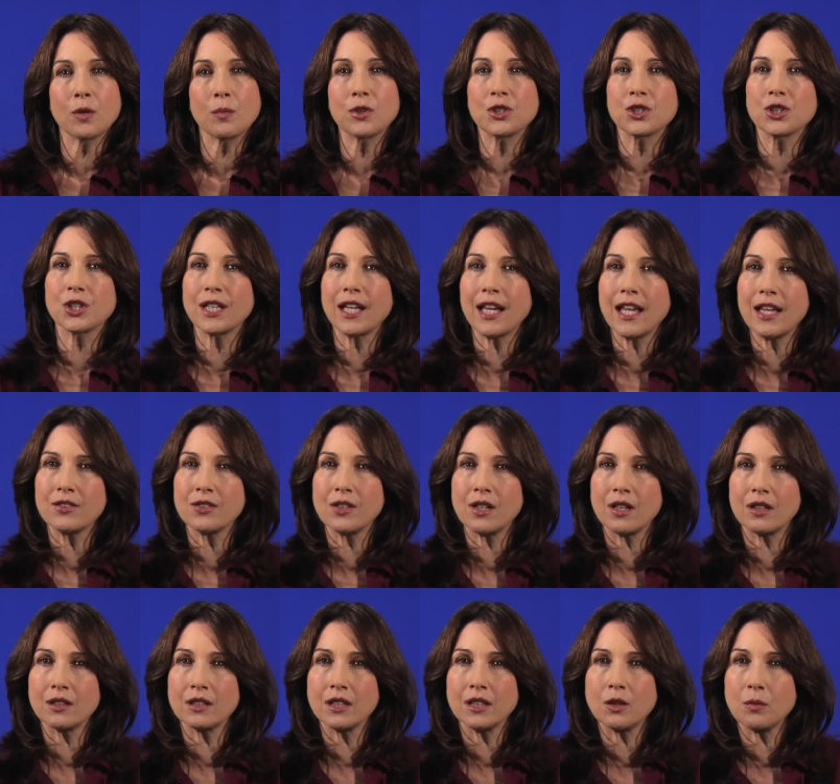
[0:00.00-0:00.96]
but you're going to end
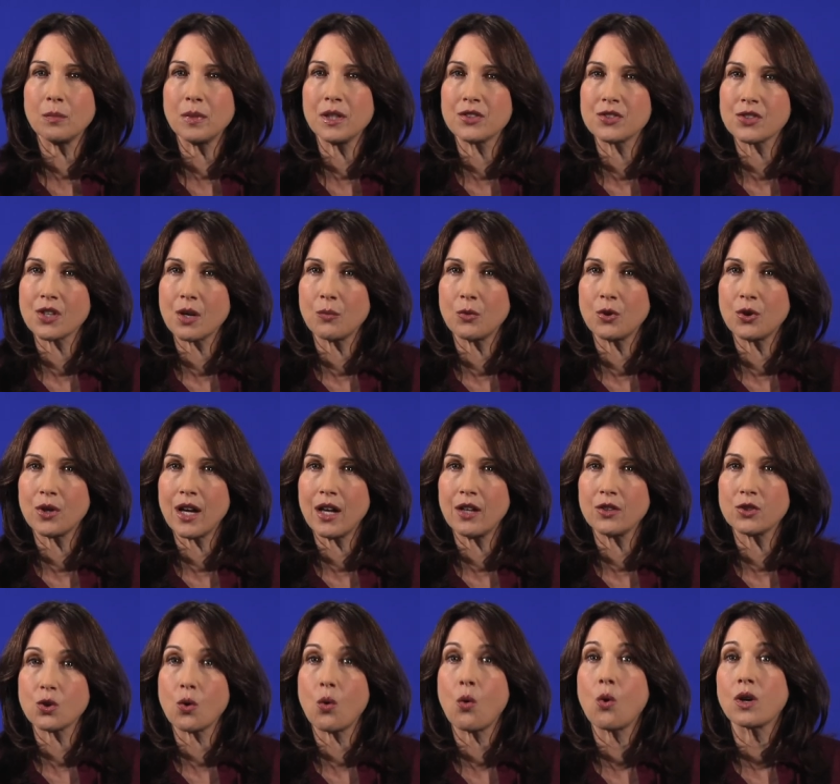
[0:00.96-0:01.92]
a little bit somewhere
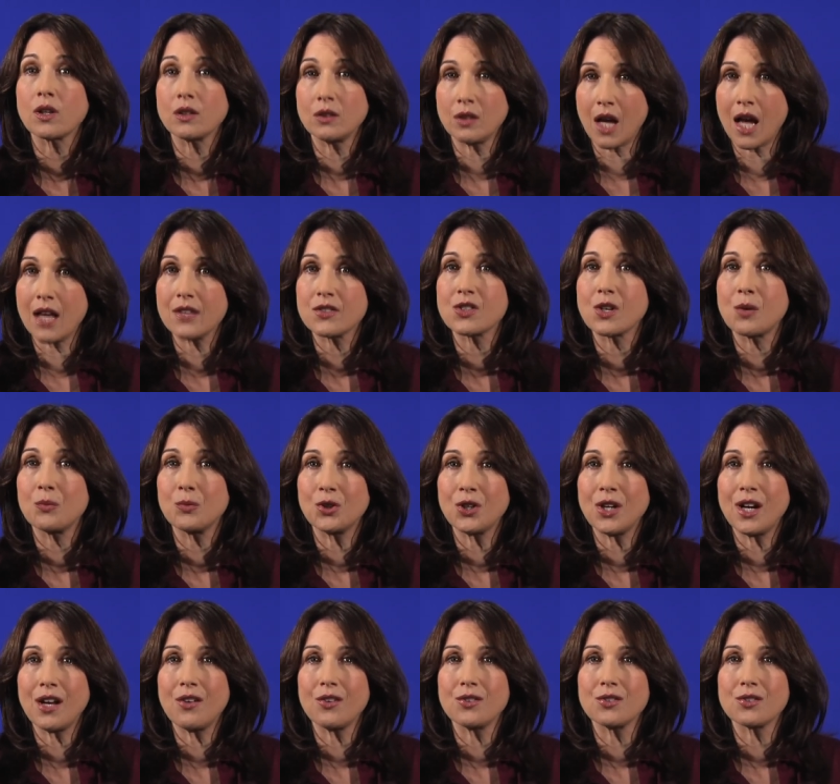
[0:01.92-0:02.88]
else or a lot somewhere
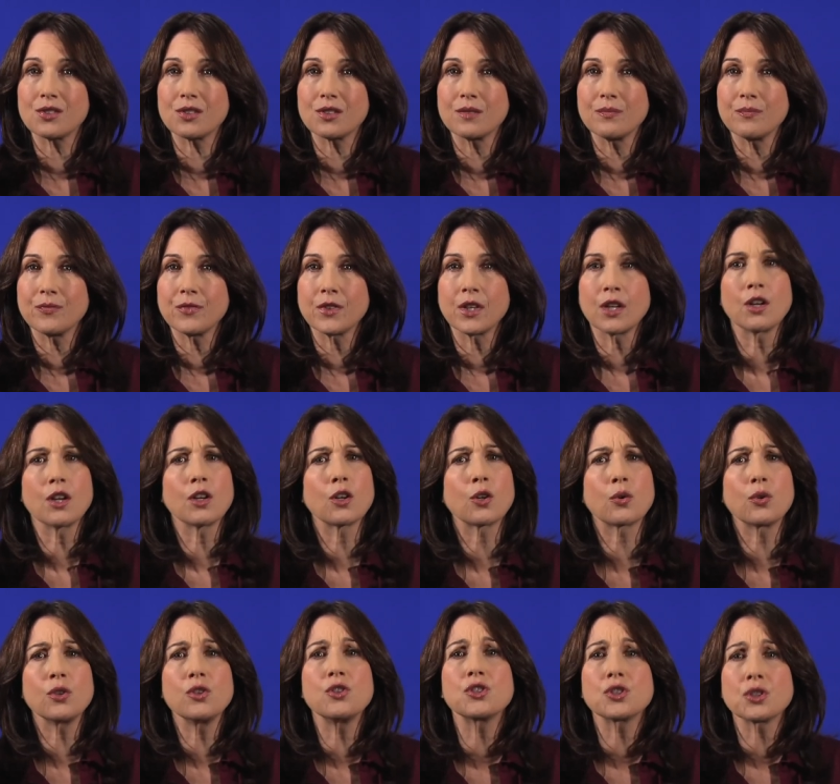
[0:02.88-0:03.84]
else.
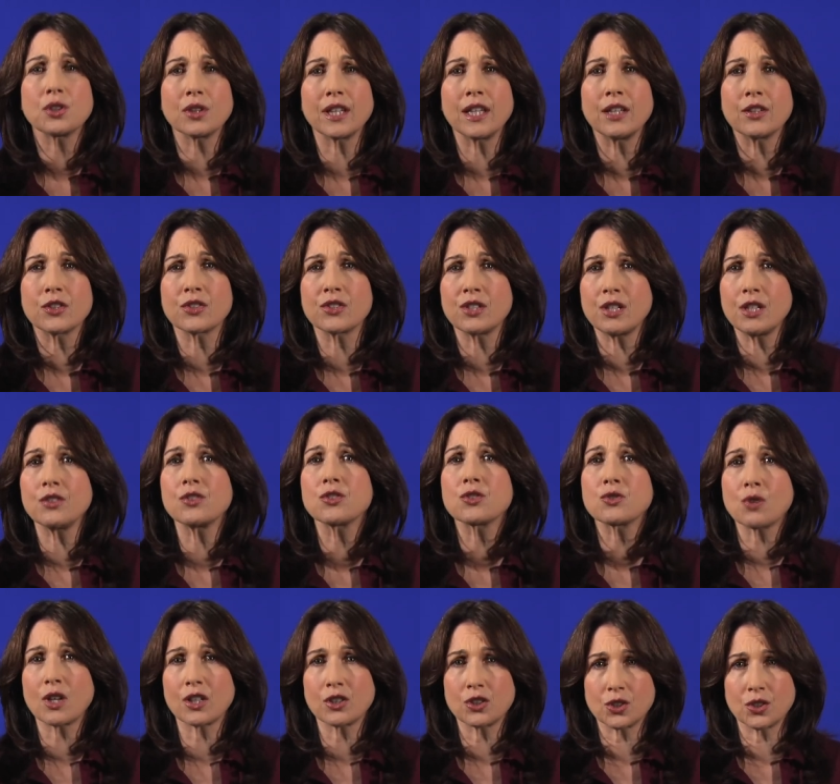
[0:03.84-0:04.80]
Crucial in scene
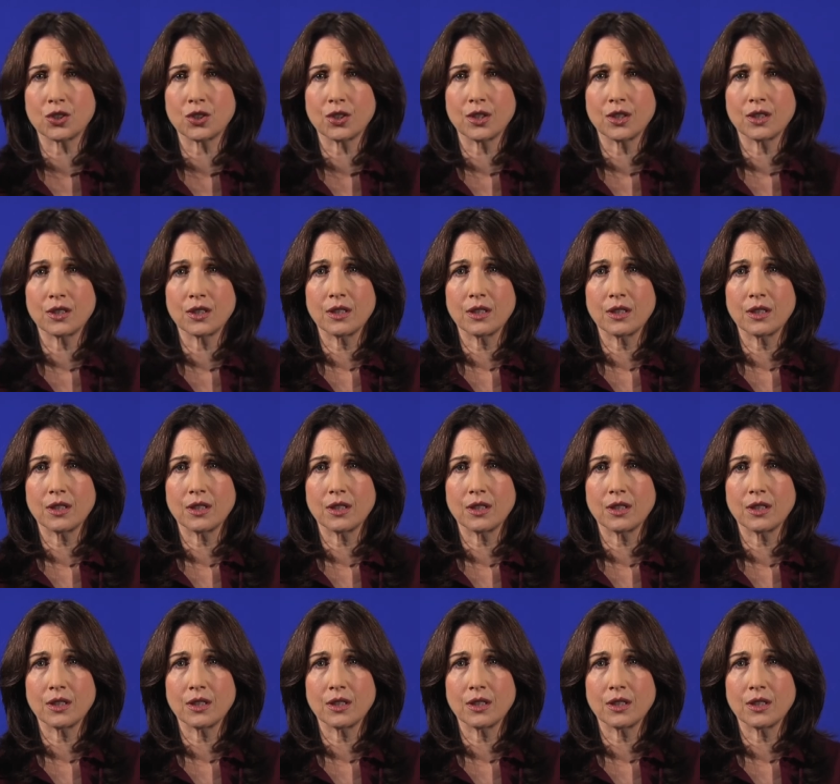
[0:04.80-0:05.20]
structure.